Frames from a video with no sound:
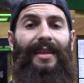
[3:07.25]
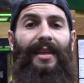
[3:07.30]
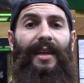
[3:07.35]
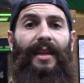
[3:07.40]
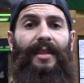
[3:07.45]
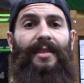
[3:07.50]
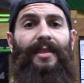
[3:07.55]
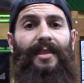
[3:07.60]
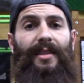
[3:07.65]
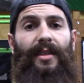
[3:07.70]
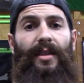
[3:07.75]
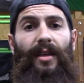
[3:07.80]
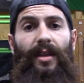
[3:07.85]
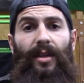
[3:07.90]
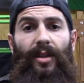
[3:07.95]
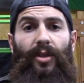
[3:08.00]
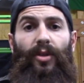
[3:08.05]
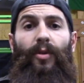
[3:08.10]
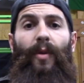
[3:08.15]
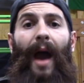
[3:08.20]

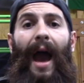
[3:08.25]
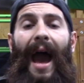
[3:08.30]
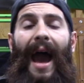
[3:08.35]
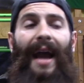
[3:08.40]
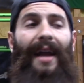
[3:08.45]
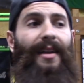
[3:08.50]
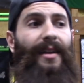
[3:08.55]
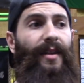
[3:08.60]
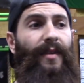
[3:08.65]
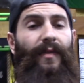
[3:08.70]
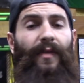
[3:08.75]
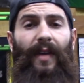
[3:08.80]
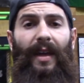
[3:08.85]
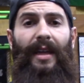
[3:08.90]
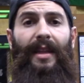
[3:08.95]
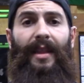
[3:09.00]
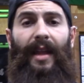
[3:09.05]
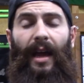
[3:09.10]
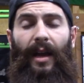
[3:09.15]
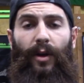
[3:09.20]
gets you active
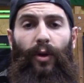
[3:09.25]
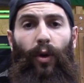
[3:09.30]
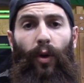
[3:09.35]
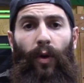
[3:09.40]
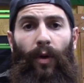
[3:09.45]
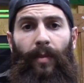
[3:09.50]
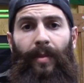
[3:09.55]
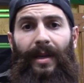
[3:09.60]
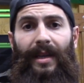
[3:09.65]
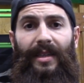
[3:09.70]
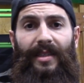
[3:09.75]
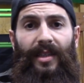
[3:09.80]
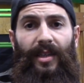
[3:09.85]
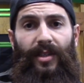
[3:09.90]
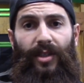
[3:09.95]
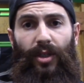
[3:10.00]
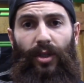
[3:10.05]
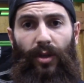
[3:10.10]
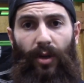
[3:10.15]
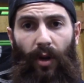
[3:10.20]
in that core, because
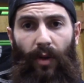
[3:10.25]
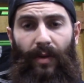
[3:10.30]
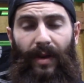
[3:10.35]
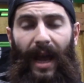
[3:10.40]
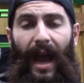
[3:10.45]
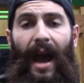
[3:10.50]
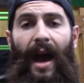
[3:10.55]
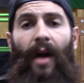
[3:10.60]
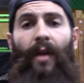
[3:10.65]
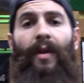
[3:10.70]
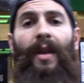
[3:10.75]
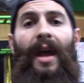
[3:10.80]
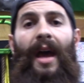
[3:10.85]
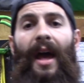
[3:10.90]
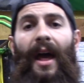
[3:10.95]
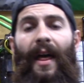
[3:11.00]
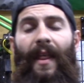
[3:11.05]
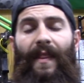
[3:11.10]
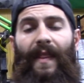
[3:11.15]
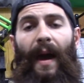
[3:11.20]
as you go down,
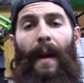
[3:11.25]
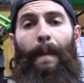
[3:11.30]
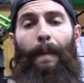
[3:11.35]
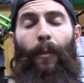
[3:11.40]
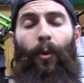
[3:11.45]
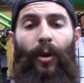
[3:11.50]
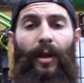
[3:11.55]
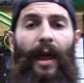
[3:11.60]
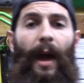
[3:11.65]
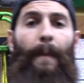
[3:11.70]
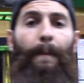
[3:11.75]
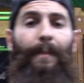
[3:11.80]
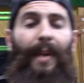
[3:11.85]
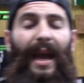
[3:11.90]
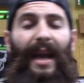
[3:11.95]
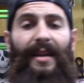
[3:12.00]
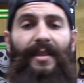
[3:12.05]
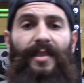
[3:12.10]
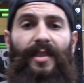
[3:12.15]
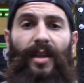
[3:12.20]
where that
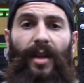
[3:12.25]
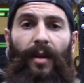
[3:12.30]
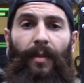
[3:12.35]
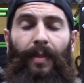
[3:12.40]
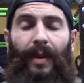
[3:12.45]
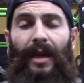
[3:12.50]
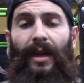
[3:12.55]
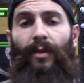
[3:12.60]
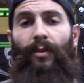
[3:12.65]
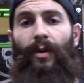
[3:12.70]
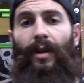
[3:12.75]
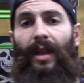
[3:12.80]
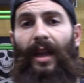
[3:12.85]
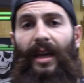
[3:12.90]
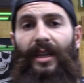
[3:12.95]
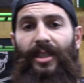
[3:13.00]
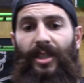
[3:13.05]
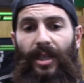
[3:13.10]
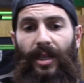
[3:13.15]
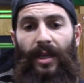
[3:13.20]
band's gonna be in
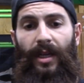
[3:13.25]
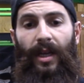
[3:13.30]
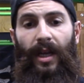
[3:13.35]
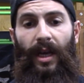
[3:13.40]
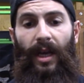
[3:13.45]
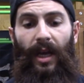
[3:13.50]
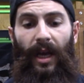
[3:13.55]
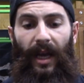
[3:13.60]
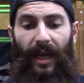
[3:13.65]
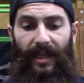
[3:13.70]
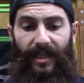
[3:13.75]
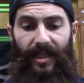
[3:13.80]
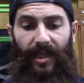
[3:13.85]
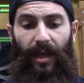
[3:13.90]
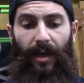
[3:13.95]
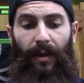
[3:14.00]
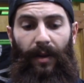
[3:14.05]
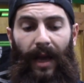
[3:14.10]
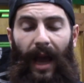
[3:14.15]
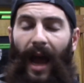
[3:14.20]
relation, it's
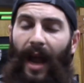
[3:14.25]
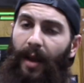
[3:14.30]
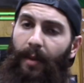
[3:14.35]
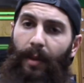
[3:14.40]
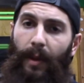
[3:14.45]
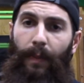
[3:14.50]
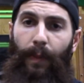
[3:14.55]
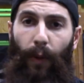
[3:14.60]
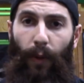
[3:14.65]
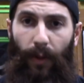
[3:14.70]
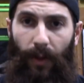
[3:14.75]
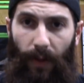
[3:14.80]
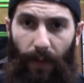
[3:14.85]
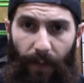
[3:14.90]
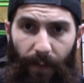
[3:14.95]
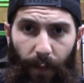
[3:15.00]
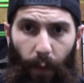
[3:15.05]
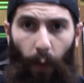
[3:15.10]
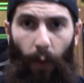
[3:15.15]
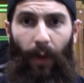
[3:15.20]
gonna kind of be pulling you
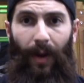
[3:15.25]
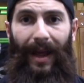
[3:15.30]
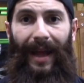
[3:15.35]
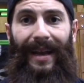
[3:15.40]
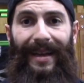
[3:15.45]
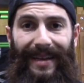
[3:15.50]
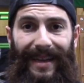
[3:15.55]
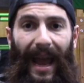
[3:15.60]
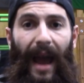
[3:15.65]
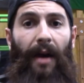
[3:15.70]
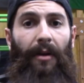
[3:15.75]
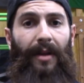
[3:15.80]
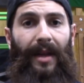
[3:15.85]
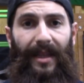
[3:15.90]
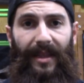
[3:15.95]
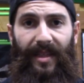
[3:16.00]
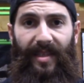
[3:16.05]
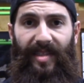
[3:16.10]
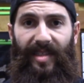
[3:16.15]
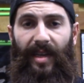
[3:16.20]
forward and down
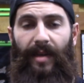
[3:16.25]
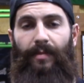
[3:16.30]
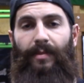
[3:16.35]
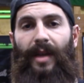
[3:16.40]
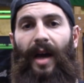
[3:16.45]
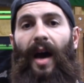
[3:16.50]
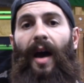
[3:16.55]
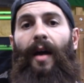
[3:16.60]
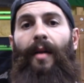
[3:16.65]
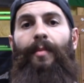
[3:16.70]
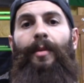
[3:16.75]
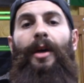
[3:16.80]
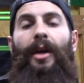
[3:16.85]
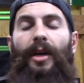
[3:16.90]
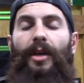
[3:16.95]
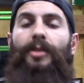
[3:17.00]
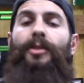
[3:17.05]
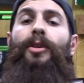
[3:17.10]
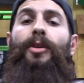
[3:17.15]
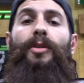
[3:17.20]
at the same
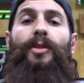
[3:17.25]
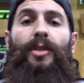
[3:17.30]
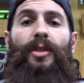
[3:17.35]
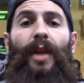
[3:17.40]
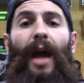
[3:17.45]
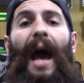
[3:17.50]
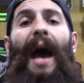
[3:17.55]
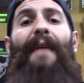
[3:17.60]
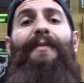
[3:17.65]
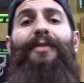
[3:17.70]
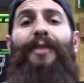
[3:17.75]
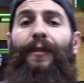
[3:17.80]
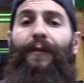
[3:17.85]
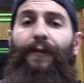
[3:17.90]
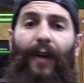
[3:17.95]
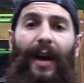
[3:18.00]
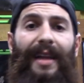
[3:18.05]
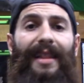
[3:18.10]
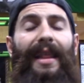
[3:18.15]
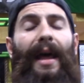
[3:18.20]
time. So you have to
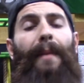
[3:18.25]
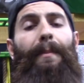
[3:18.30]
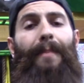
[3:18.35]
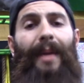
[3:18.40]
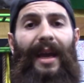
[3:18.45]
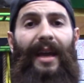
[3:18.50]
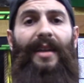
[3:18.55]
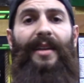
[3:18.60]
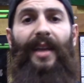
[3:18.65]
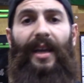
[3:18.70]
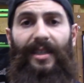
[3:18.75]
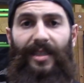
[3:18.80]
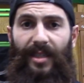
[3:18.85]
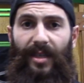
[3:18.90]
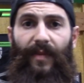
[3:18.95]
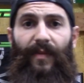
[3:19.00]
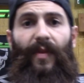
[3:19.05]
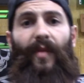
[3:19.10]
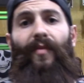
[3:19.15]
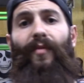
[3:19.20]
fight that band
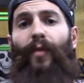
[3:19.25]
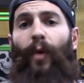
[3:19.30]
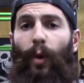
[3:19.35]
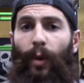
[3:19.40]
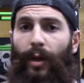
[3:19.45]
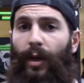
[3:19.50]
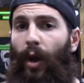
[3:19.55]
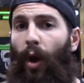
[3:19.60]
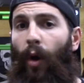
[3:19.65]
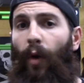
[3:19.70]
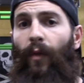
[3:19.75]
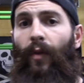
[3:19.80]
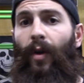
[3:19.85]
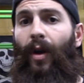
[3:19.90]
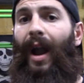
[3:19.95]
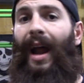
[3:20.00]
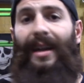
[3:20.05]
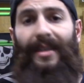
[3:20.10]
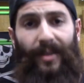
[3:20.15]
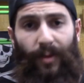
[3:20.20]
tension from folding
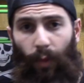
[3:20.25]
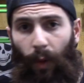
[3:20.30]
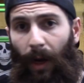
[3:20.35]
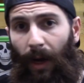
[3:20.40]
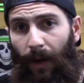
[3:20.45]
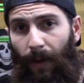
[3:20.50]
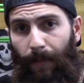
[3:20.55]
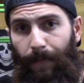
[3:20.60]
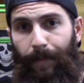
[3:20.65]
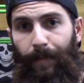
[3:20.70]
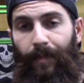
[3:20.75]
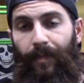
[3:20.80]
over as well.